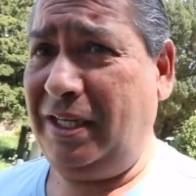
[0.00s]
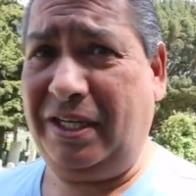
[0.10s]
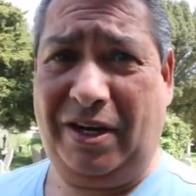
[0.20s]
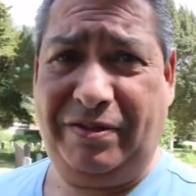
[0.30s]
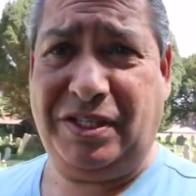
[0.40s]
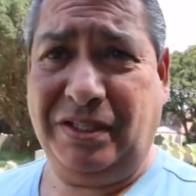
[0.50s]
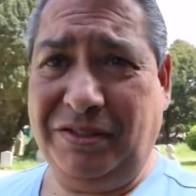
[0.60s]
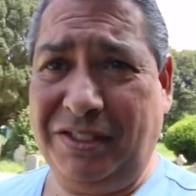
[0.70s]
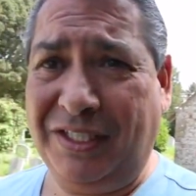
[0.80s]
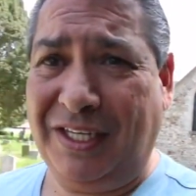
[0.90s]
in
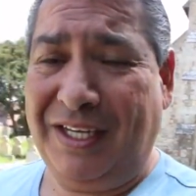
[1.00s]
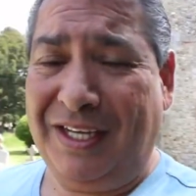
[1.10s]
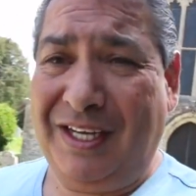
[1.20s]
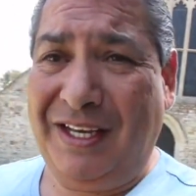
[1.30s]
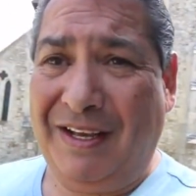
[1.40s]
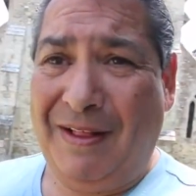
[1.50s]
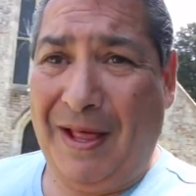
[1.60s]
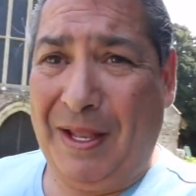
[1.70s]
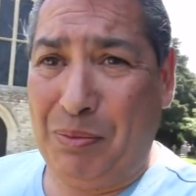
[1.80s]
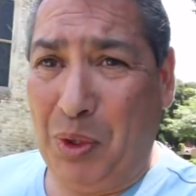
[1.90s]
gravestones.
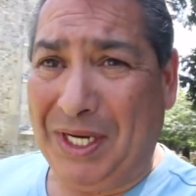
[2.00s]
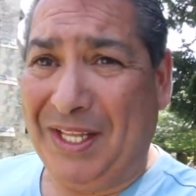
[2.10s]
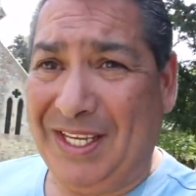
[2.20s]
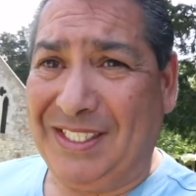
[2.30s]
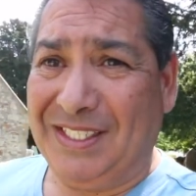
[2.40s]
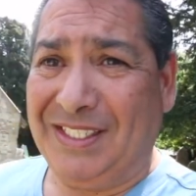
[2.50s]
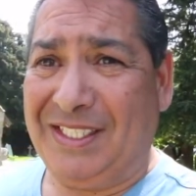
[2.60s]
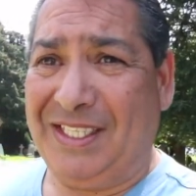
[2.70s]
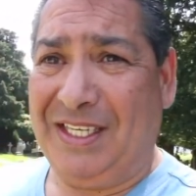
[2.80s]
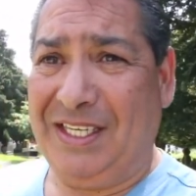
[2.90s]
And the point of this is,